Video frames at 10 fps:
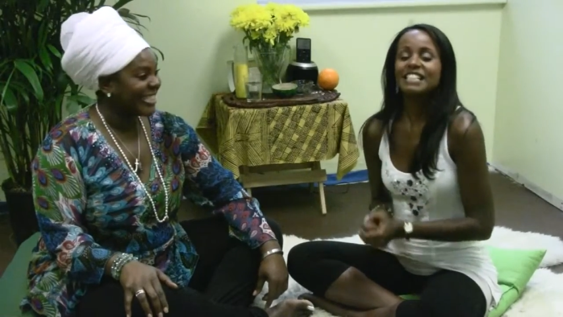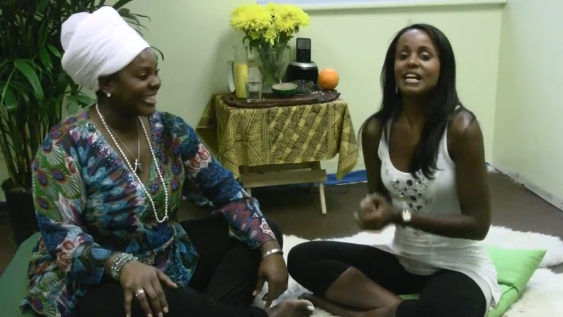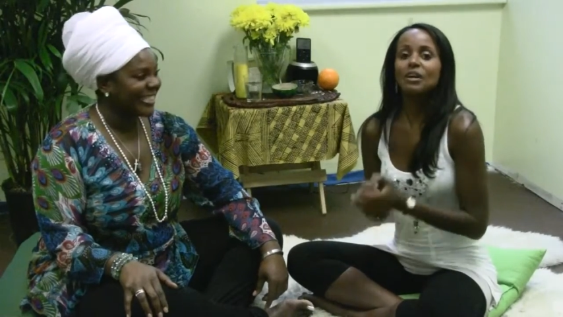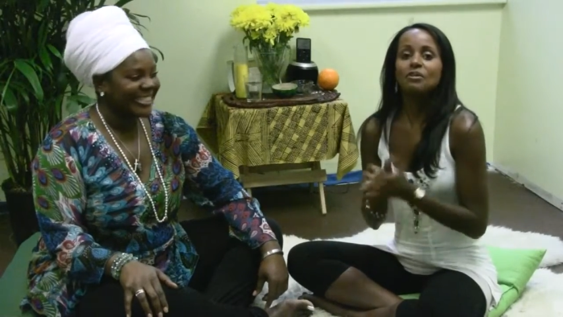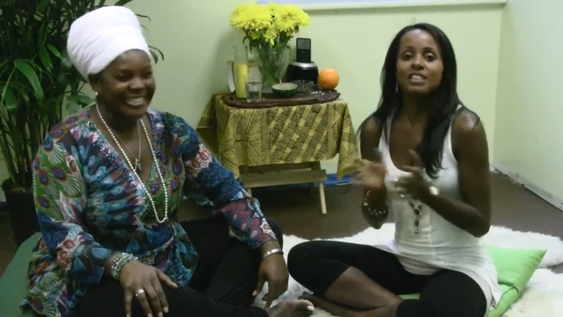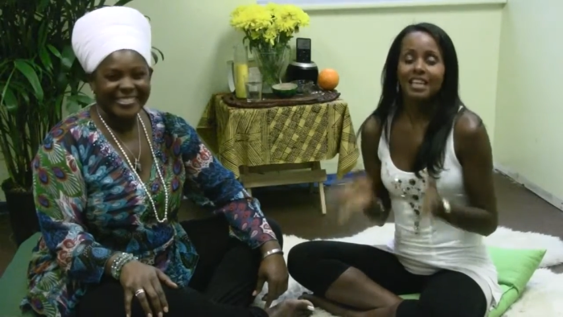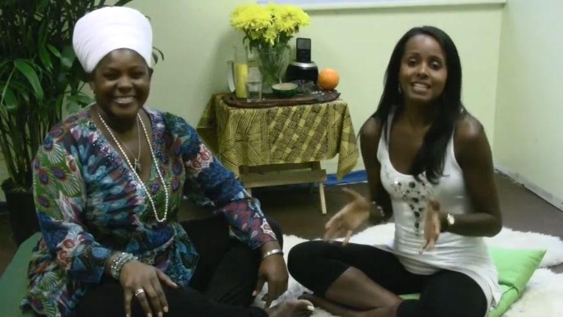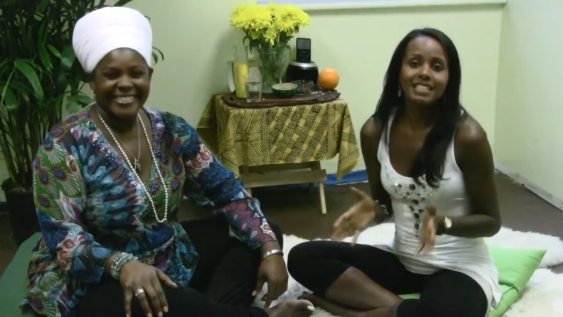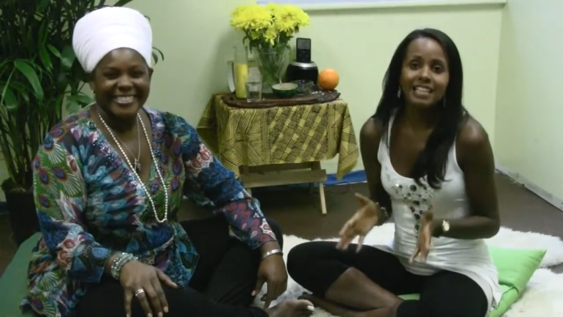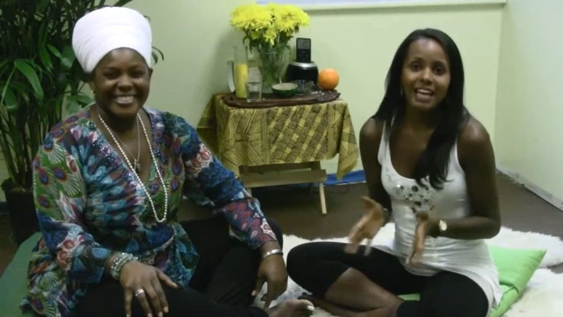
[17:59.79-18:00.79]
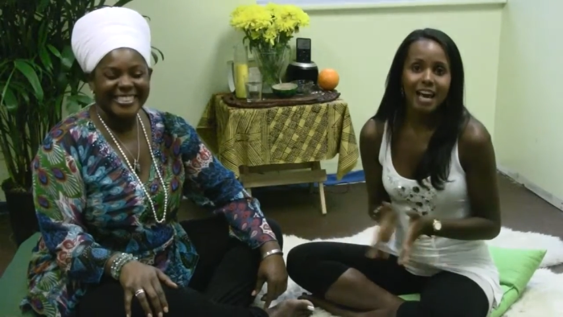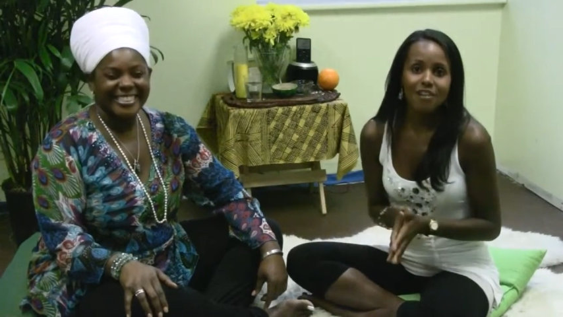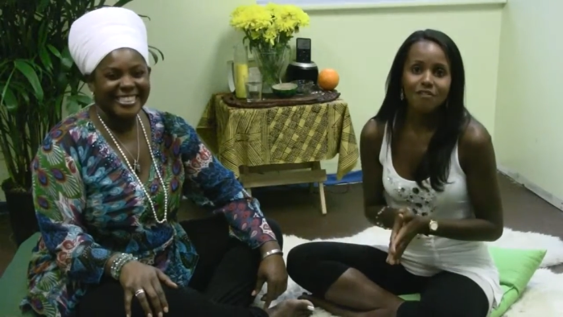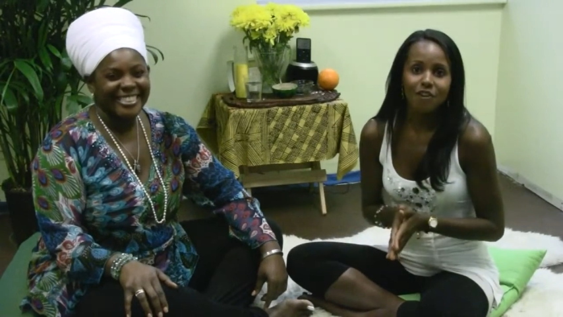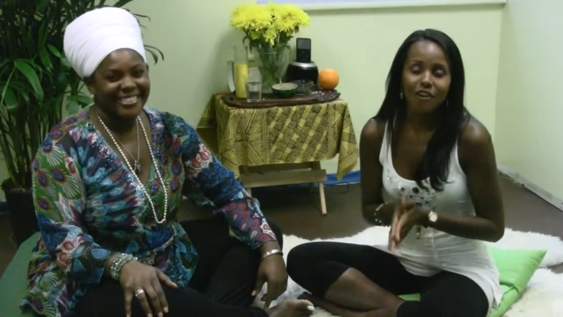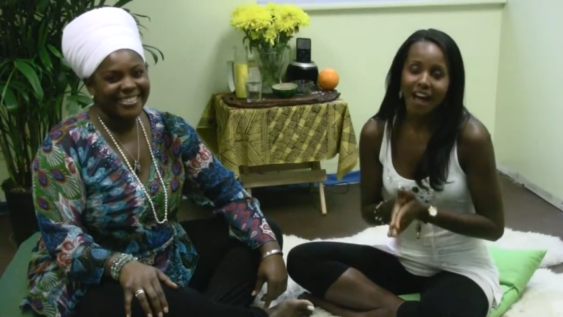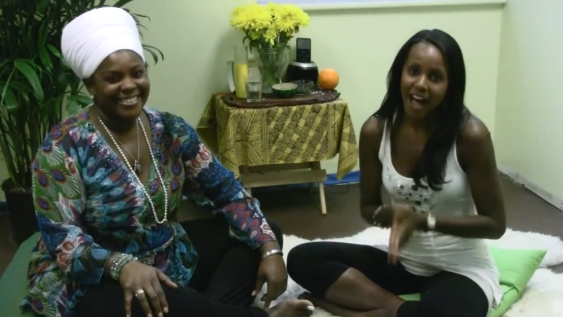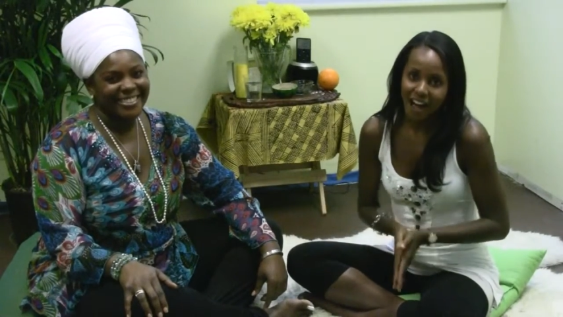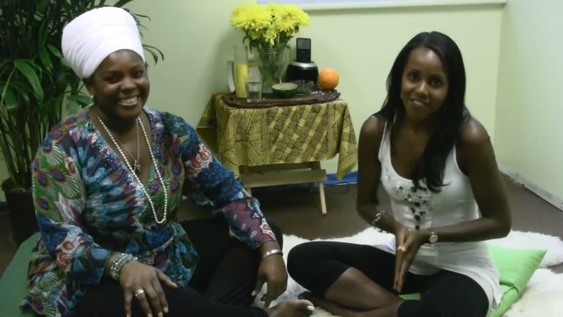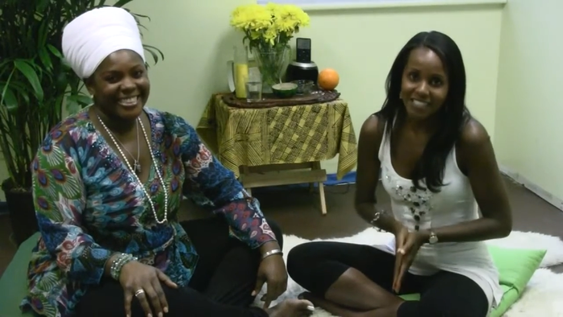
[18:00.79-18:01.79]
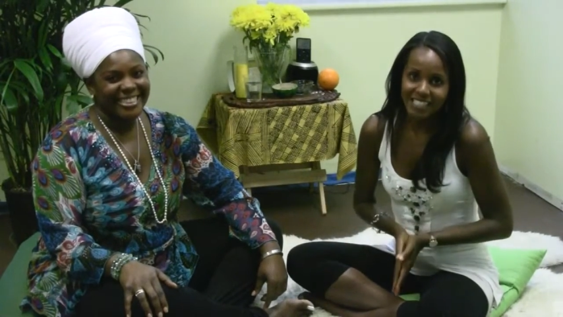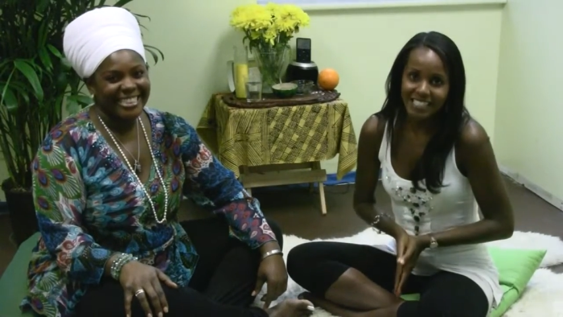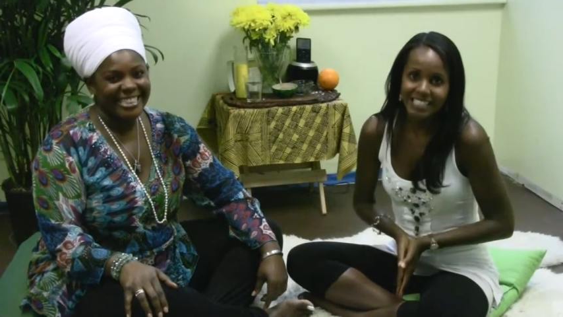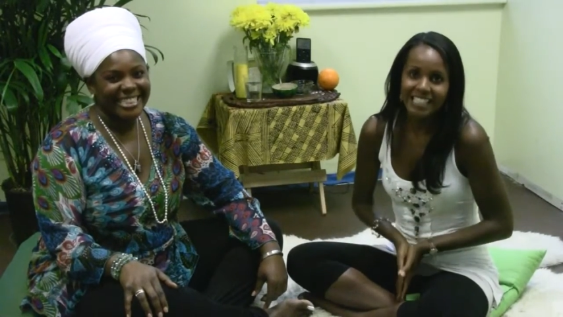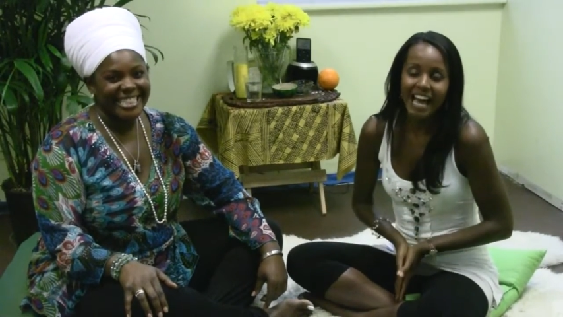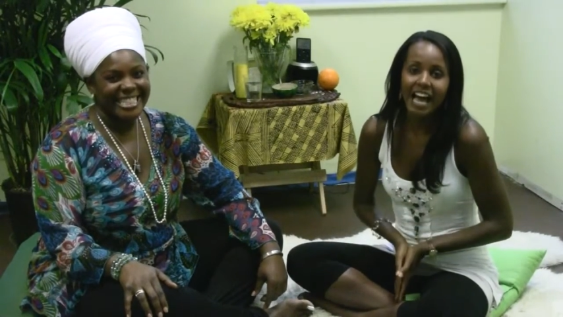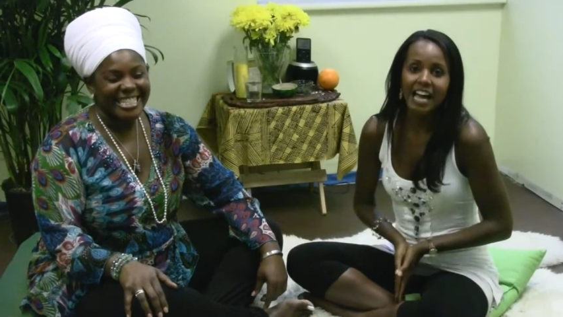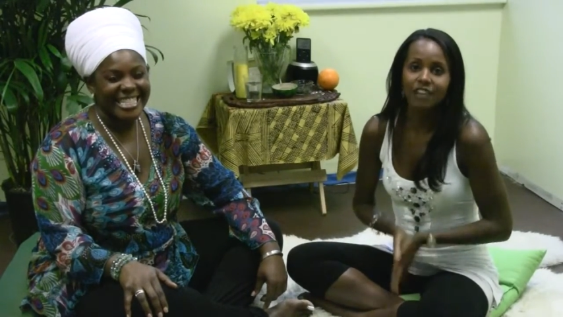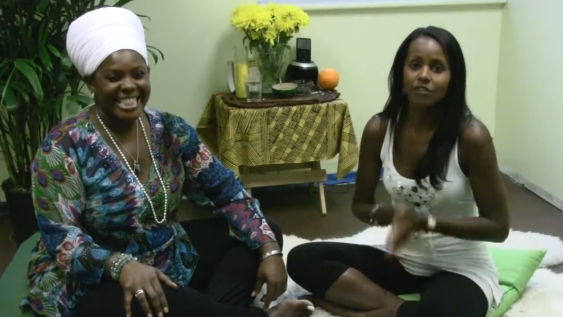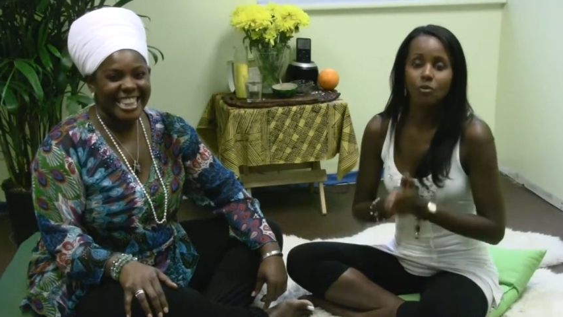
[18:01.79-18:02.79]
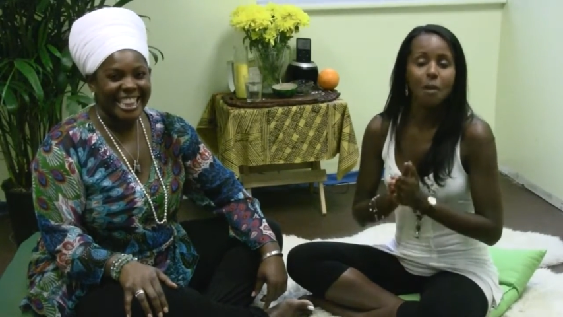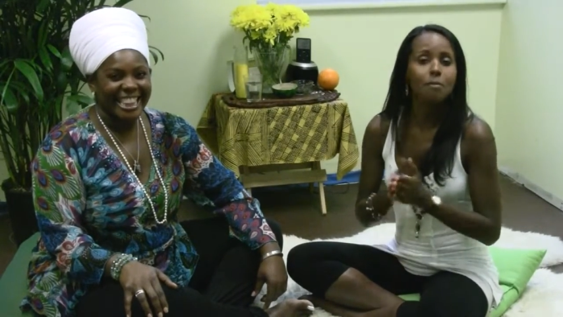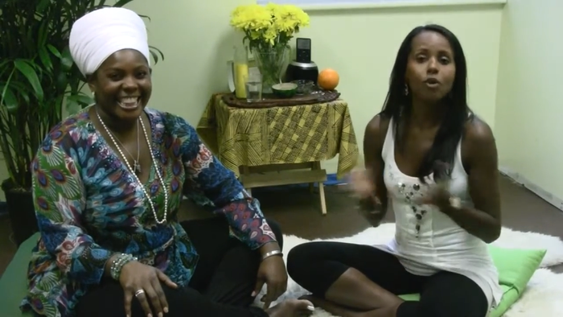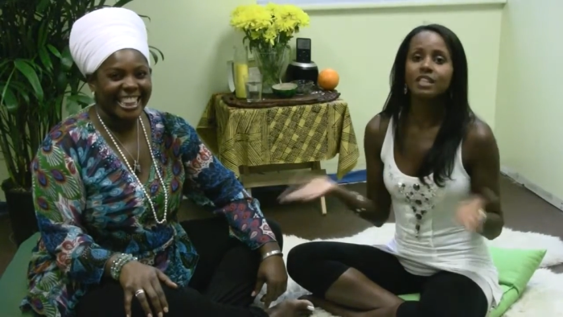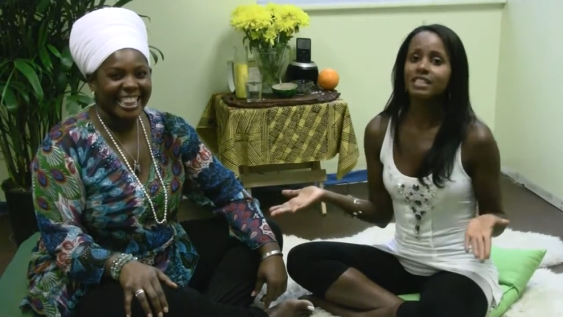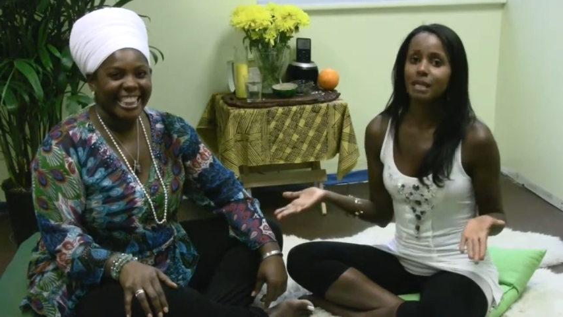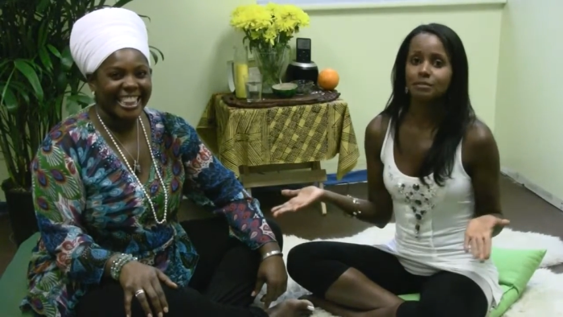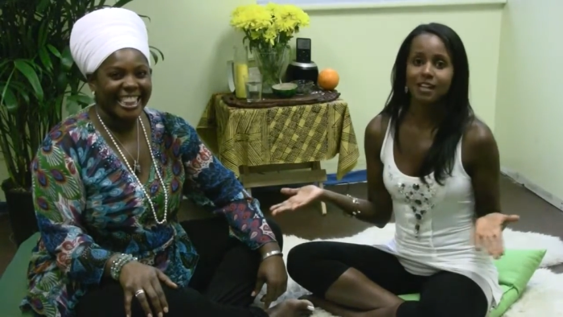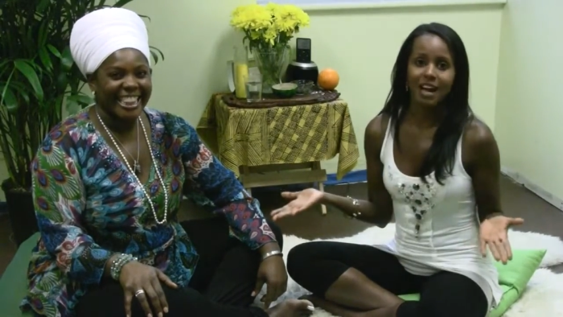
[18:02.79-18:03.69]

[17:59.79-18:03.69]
Speaker 1: So thanks again for having us. And if you want more tips